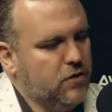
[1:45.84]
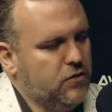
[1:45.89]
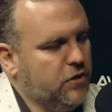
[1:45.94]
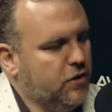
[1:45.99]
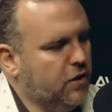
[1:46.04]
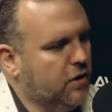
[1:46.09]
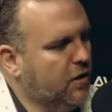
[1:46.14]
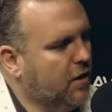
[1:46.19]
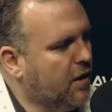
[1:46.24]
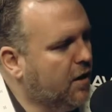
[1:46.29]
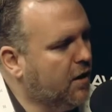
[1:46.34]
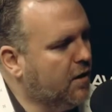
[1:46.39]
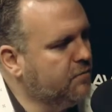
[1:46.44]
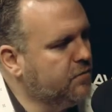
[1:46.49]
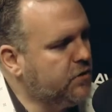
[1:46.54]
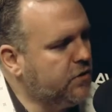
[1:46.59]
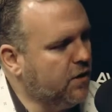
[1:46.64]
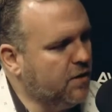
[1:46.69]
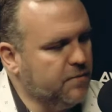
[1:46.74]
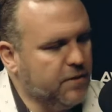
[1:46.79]
sure. Um,
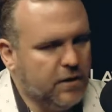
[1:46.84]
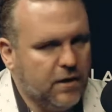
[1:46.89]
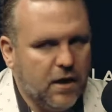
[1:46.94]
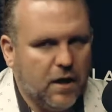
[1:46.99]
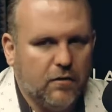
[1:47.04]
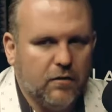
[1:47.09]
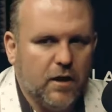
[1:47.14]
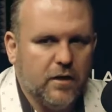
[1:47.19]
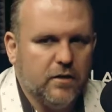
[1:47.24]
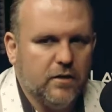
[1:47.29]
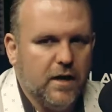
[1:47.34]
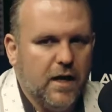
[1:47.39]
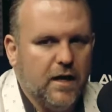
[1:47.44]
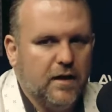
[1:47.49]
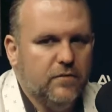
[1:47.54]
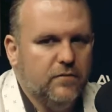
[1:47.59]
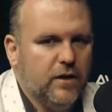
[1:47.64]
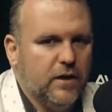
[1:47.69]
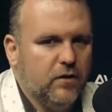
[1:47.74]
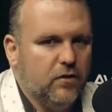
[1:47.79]
so I'm a Colorado
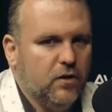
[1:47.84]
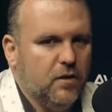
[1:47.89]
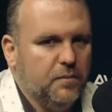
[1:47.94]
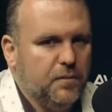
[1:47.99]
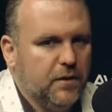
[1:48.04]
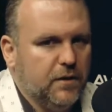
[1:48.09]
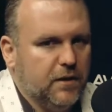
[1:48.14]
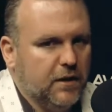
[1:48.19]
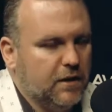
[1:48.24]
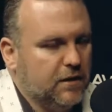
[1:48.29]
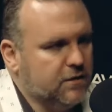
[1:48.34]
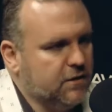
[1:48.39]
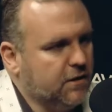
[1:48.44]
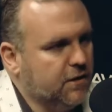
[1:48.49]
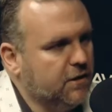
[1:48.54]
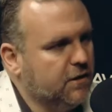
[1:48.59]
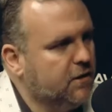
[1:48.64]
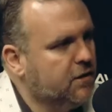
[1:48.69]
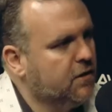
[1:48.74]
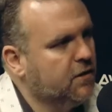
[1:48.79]
native. I grew up in
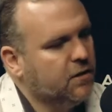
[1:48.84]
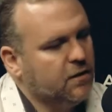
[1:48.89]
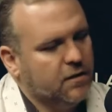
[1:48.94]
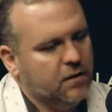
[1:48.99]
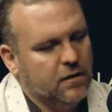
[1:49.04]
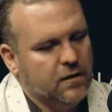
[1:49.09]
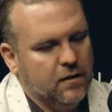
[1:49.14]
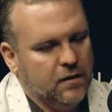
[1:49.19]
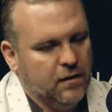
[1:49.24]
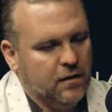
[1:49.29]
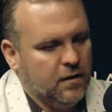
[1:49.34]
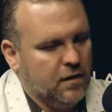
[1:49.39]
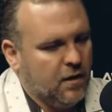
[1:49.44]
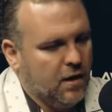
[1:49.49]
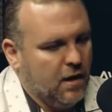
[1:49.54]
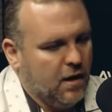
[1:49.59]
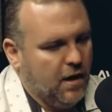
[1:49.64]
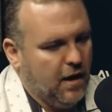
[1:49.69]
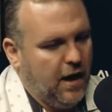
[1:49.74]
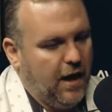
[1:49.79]
Littleton
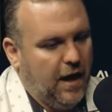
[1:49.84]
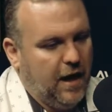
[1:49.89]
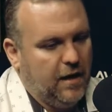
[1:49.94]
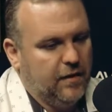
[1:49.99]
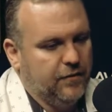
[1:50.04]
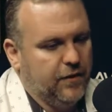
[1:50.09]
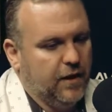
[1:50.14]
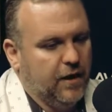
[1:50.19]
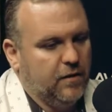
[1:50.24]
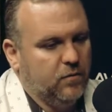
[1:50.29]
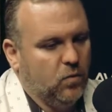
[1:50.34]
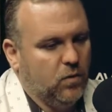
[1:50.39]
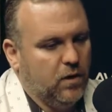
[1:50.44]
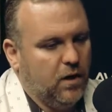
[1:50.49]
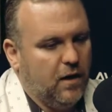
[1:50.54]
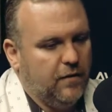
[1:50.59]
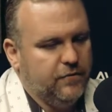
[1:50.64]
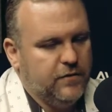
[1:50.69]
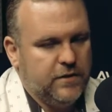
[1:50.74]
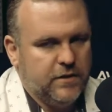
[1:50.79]
and then went
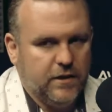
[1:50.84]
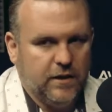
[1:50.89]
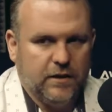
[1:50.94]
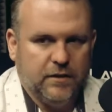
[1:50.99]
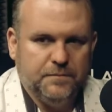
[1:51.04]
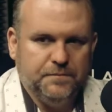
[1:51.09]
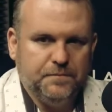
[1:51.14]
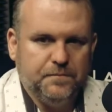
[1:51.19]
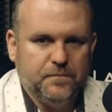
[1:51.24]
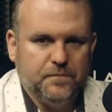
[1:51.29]
off to